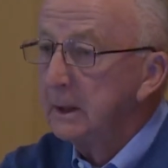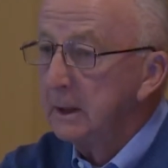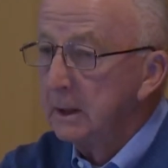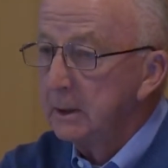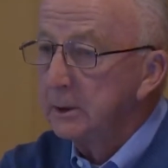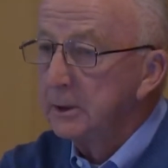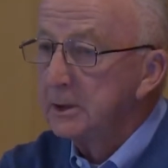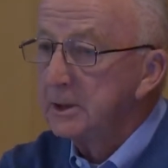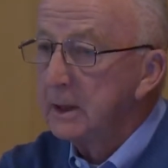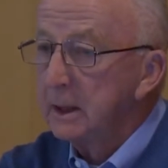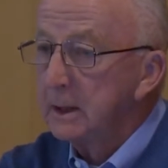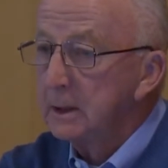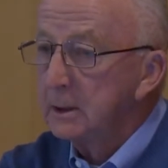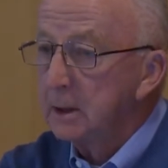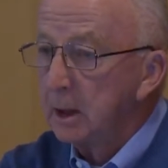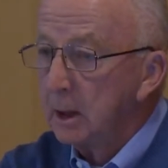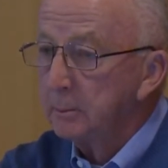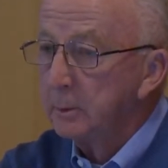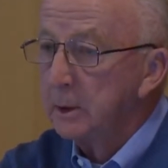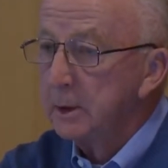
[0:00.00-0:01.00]
interstate
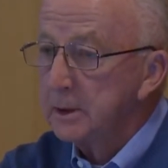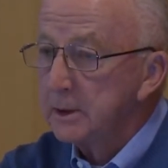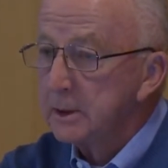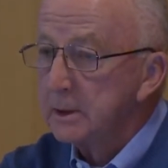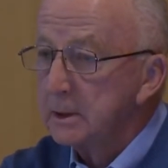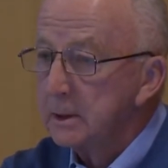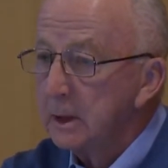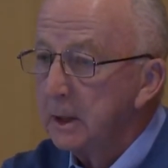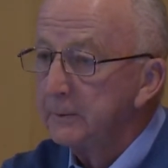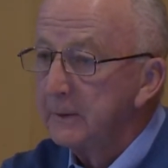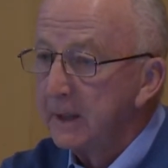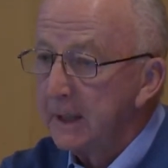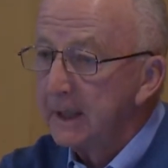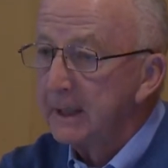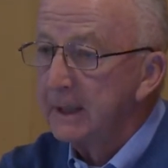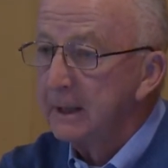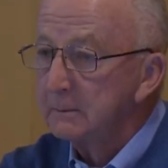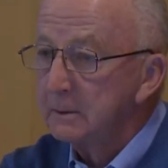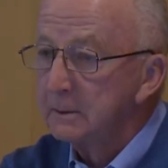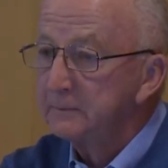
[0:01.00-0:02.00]
commerce, and that
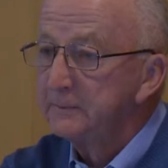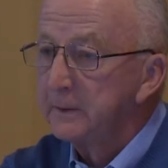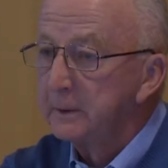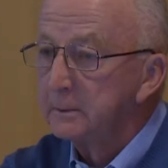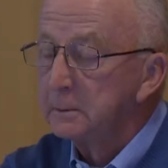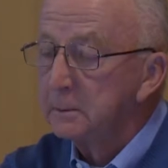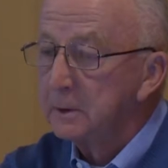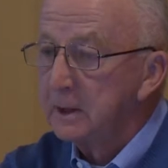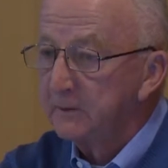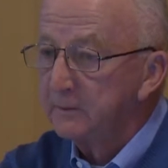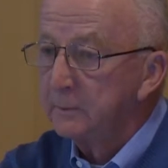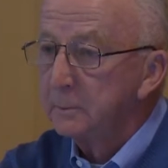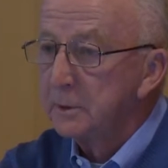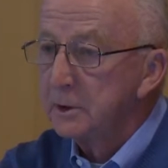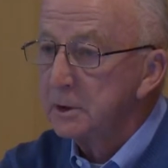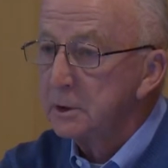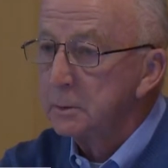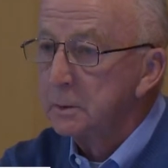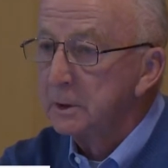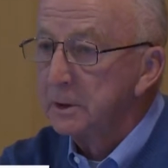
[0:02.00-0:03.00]
allowed the federal
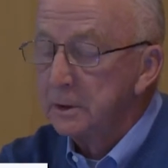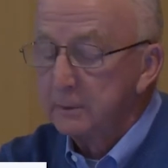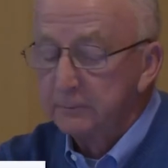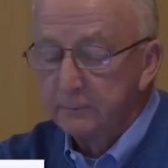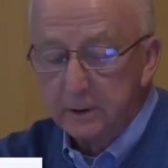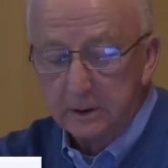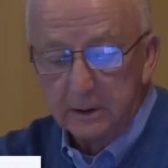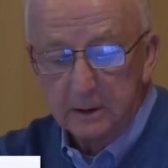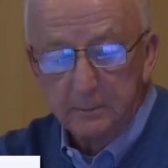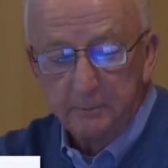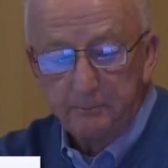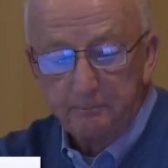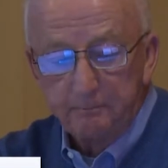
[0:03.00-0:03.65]
government to intervene.